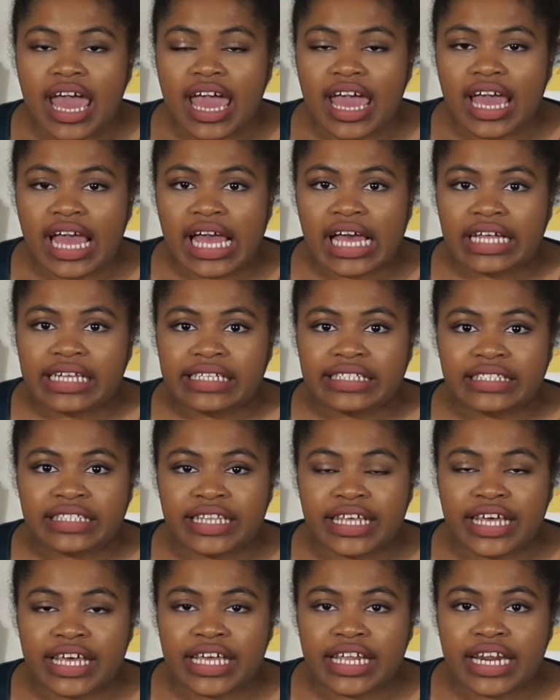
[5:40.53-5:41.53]
and
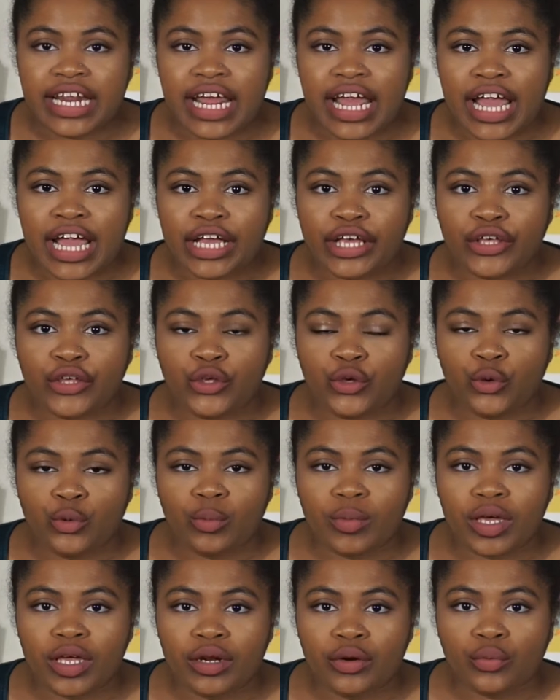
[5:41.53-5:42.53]
then a
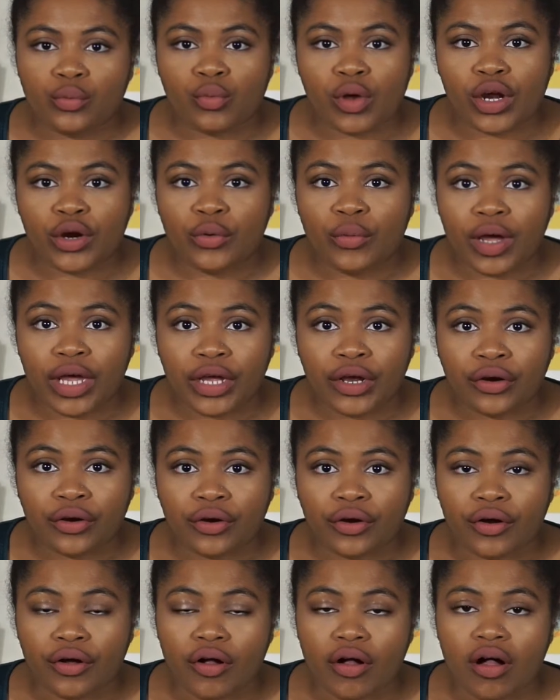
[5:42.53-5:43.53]
human runaway
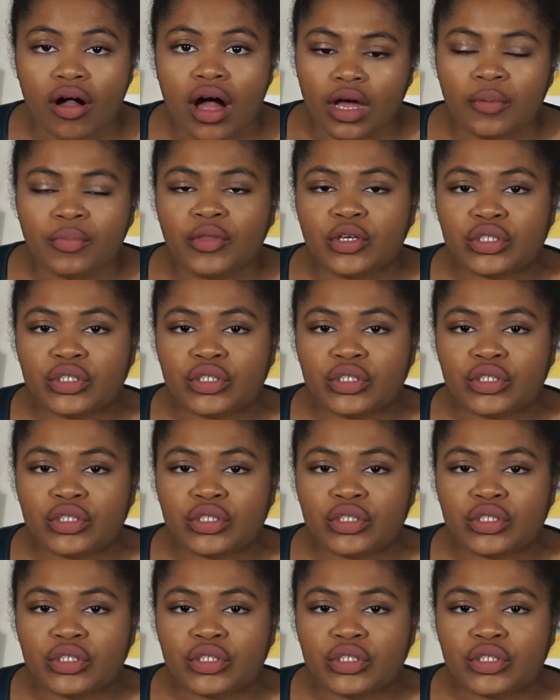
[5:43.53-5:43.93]
girl.